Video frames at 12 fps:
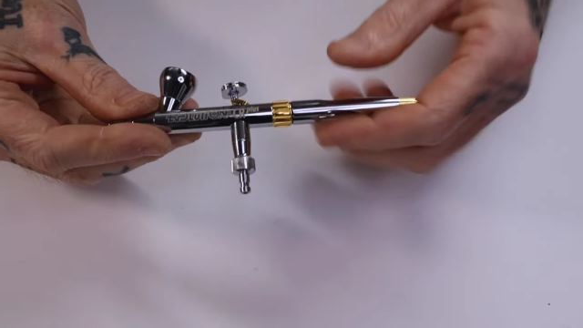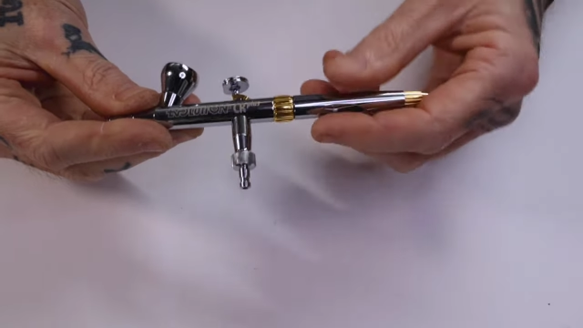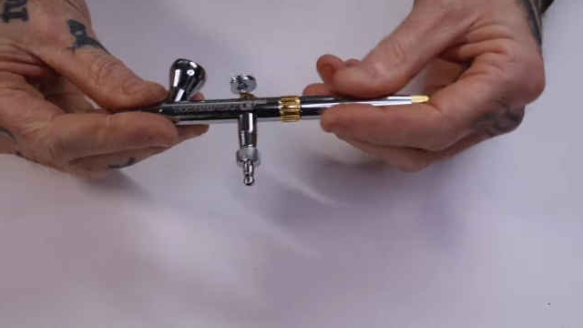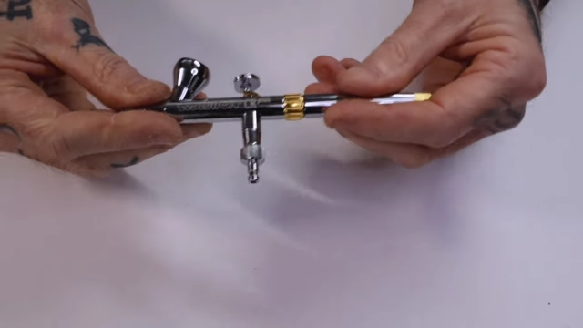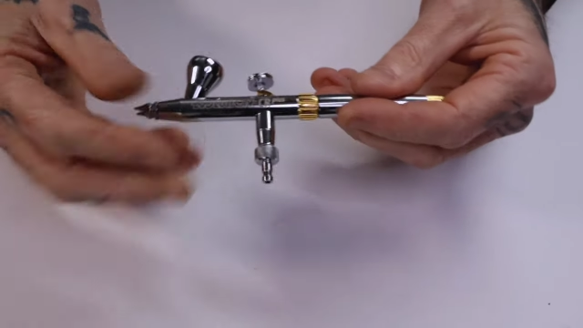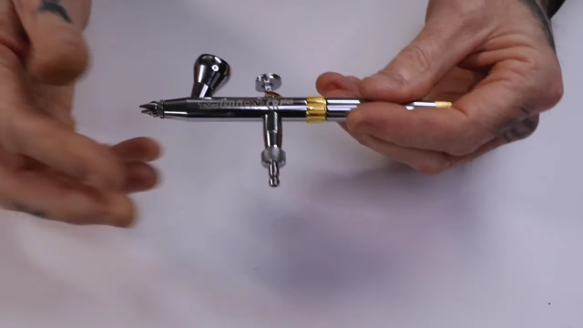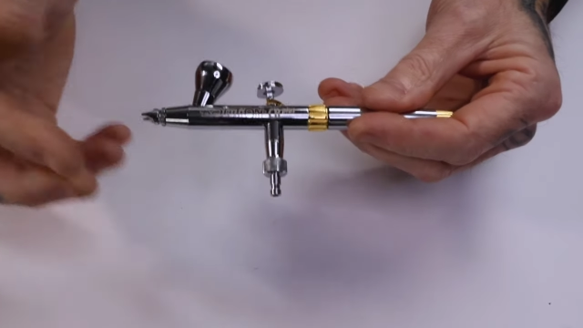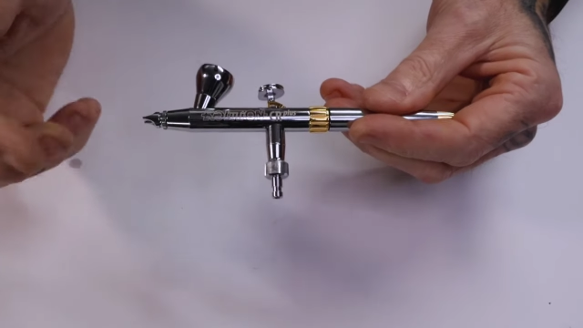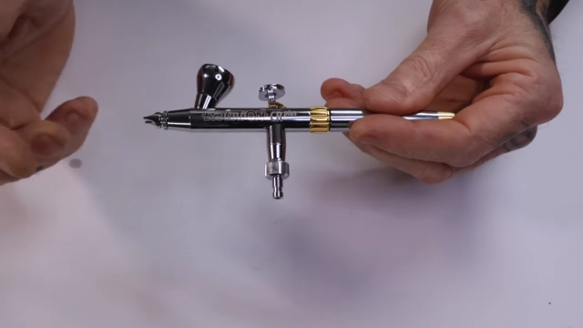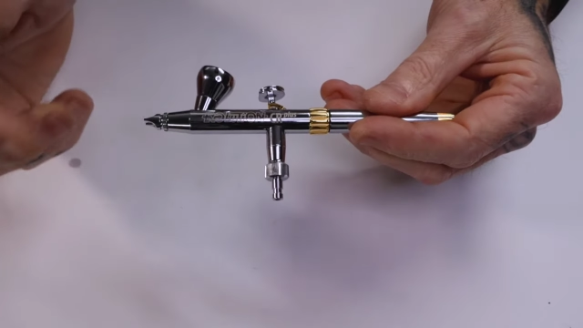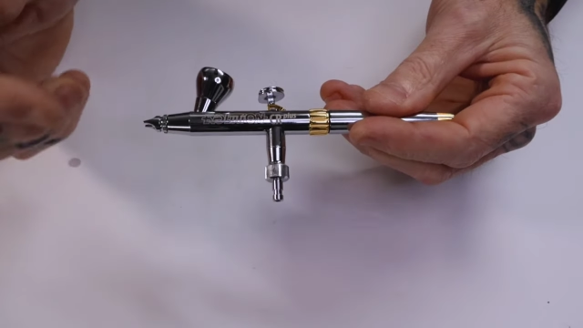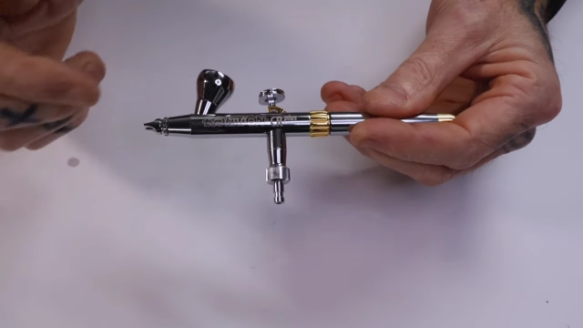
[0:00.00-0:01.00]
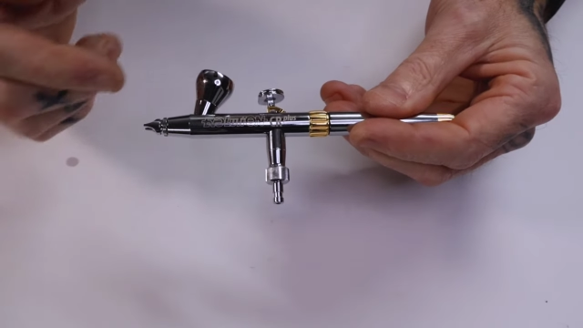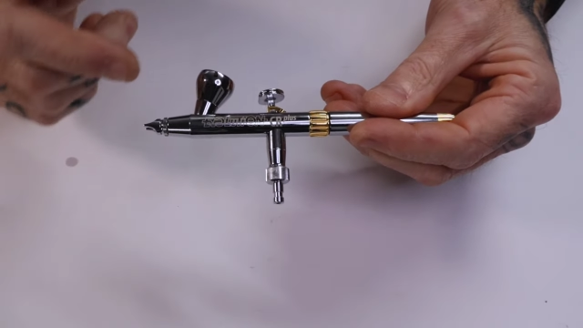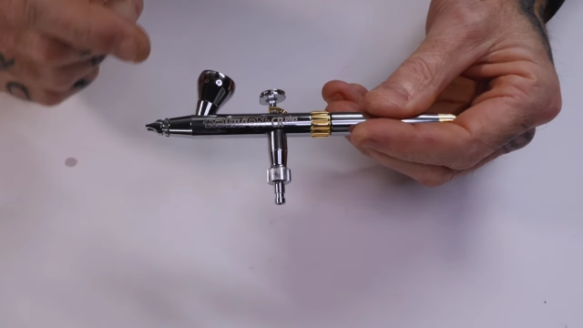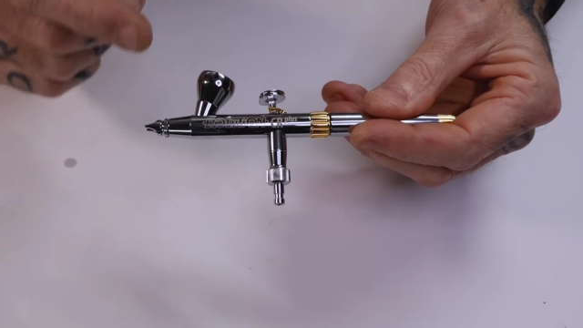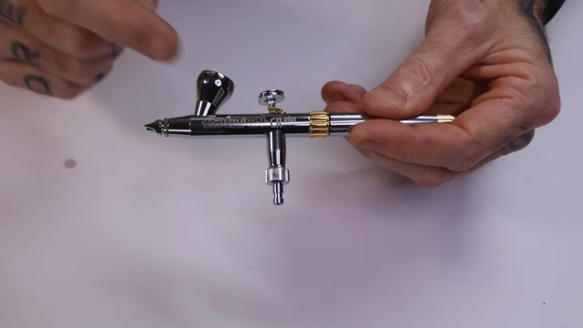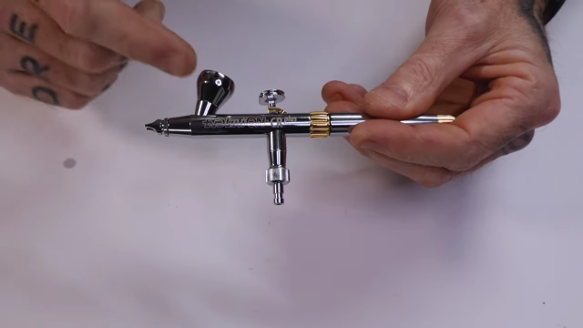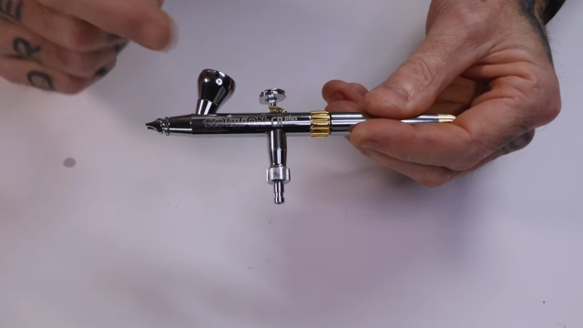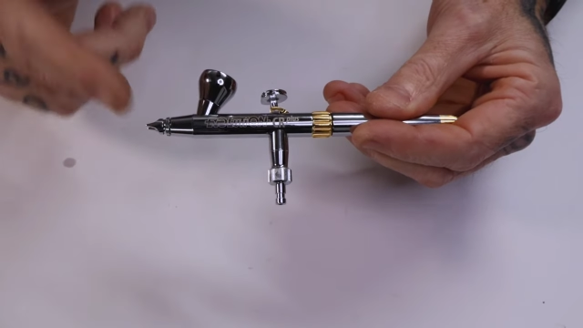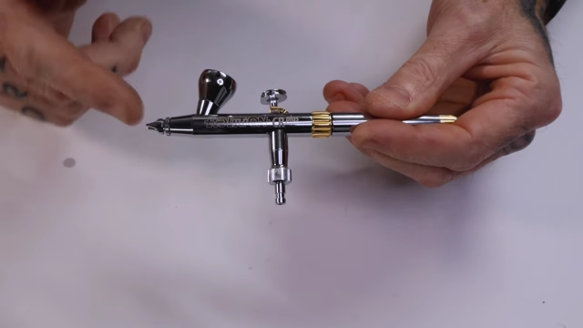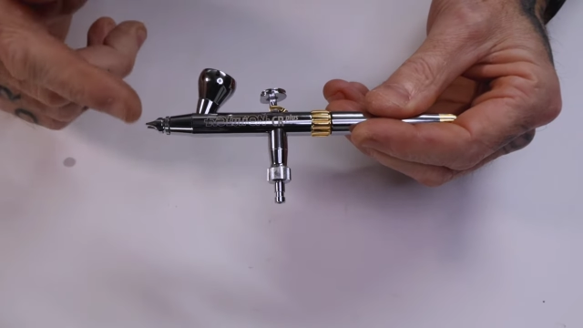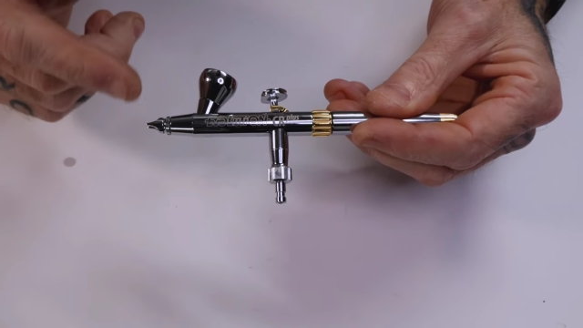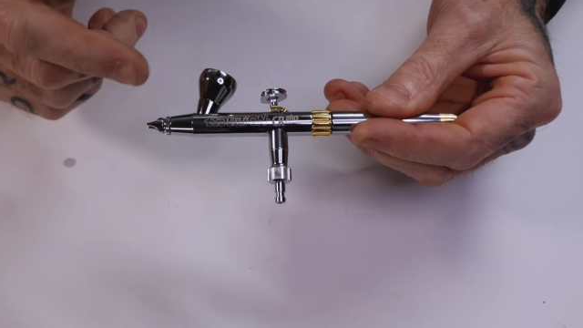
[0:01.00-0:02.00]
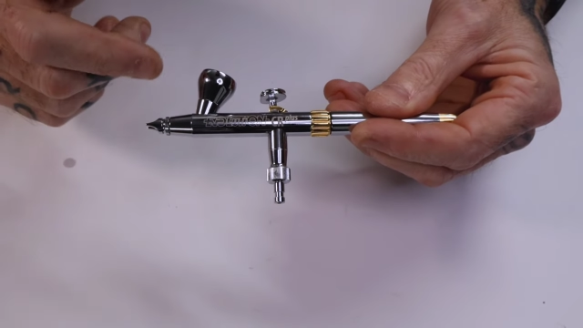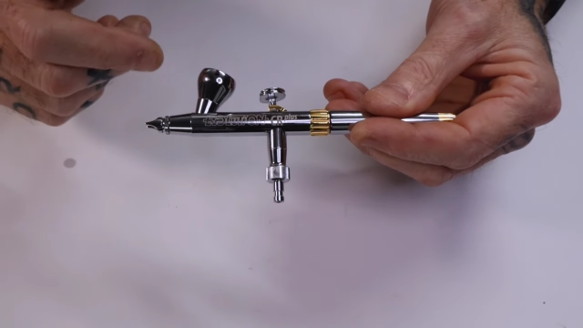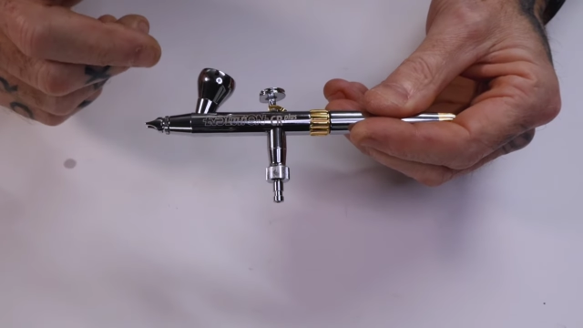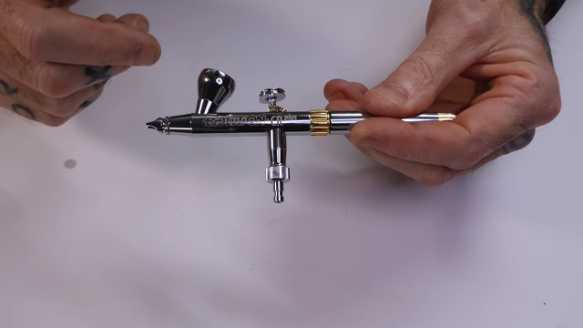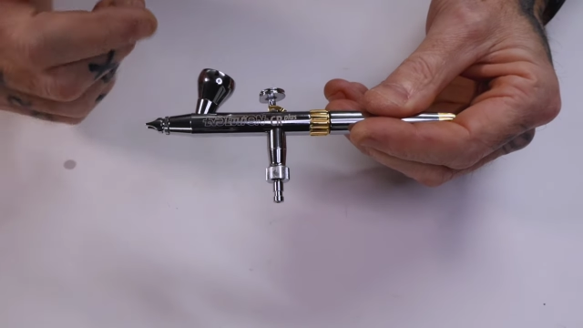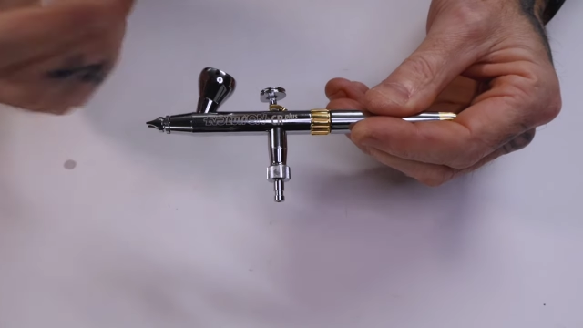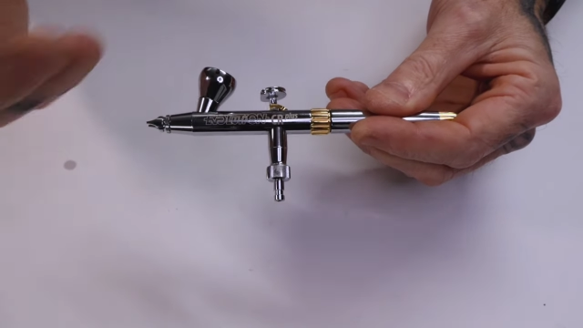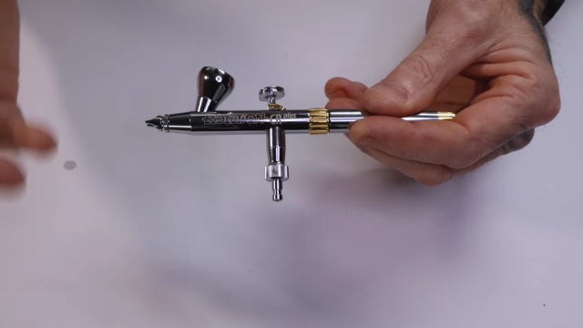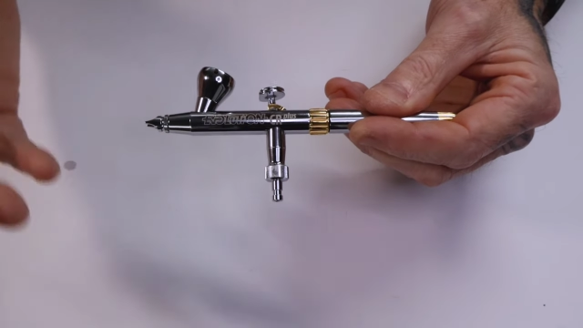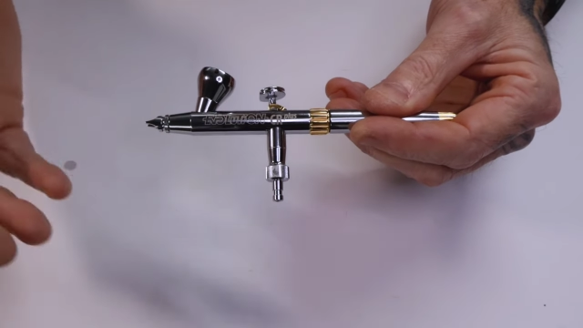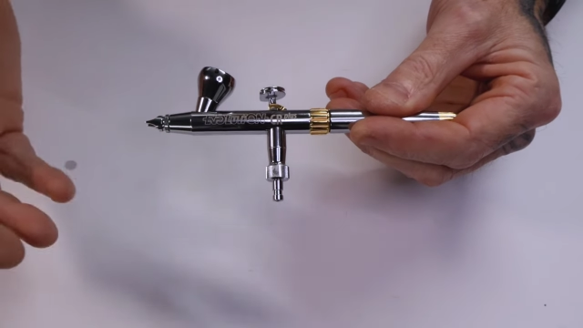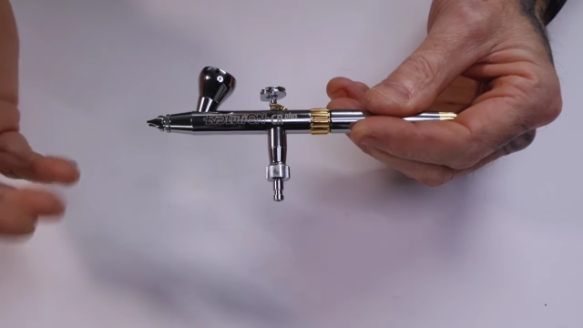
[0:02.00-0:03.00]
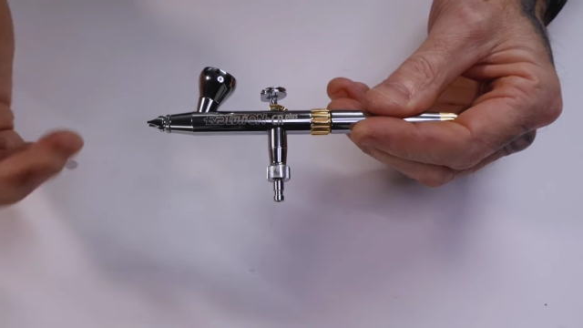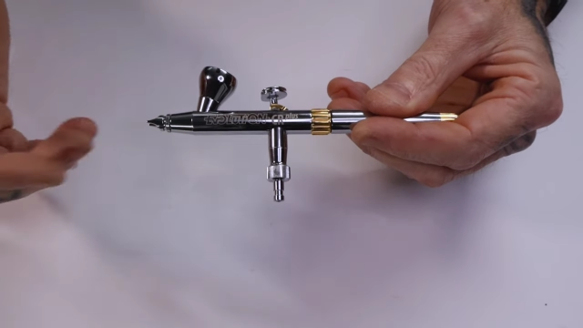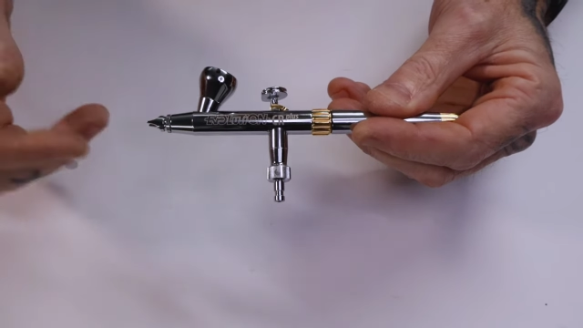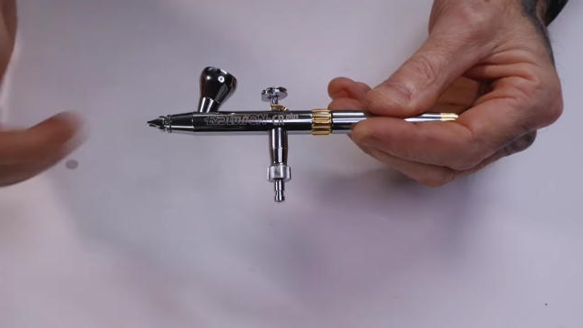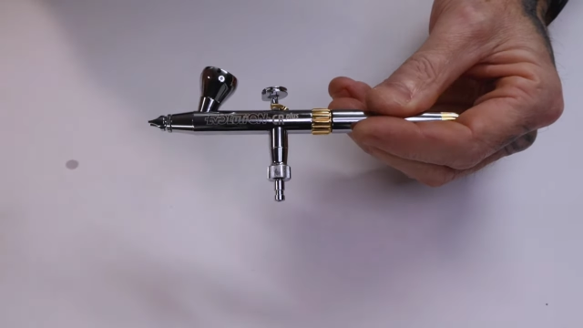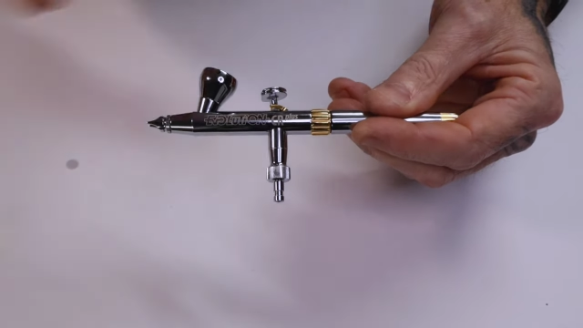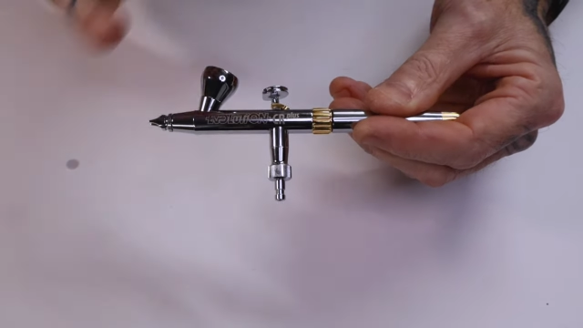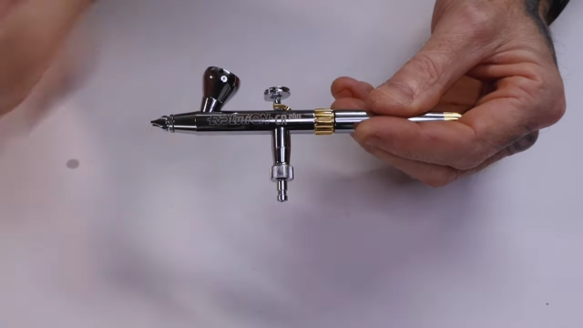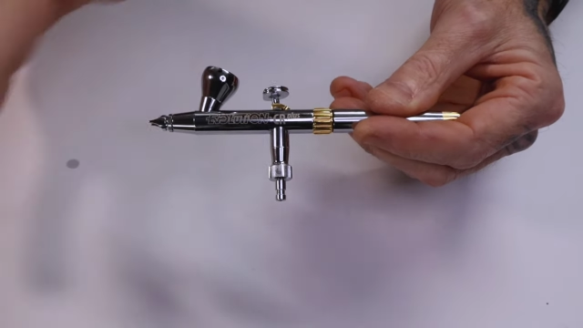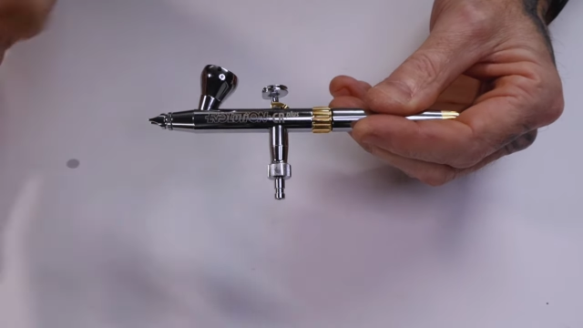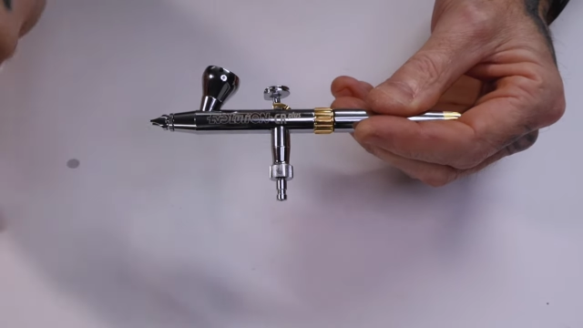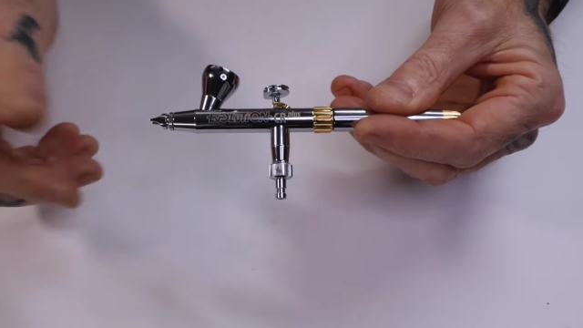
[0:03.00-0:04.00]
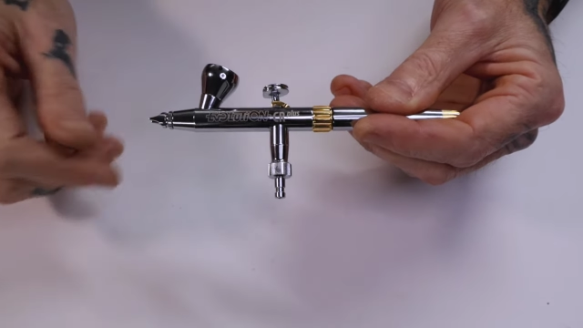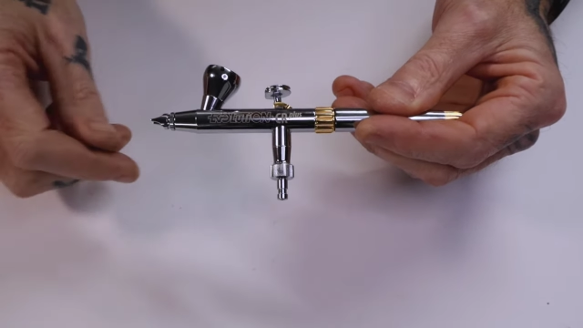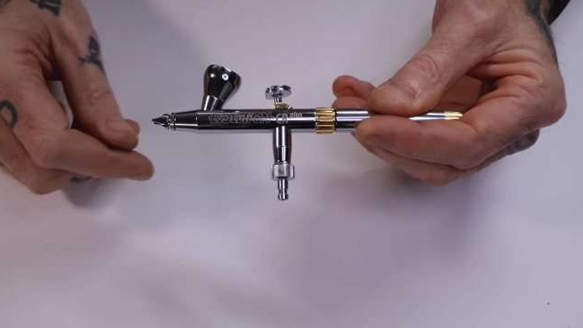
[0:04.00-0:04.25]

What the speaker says: Nobody's mouth can be seen.